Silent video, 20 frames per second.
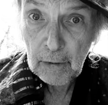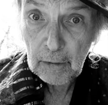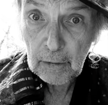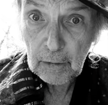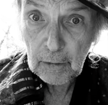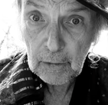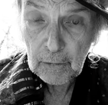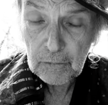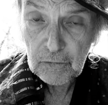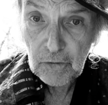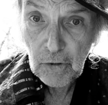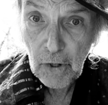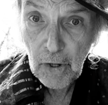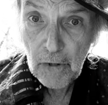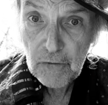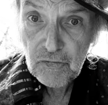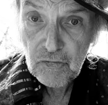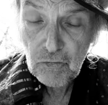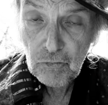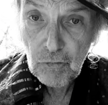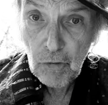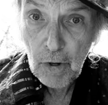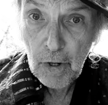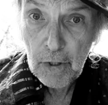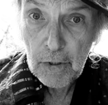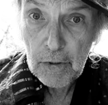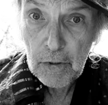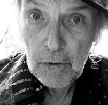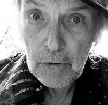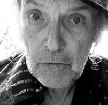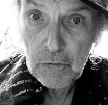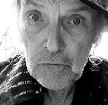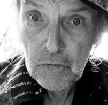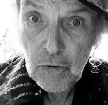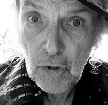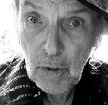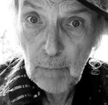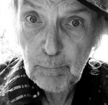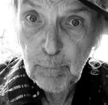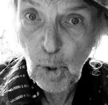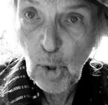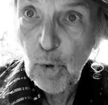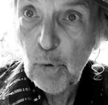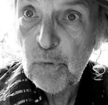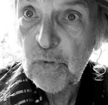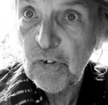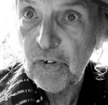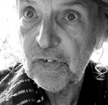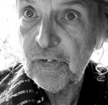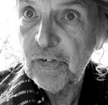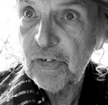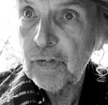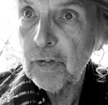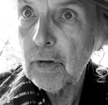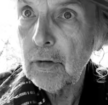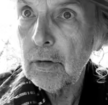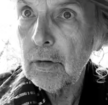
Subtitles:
exaggerated poses.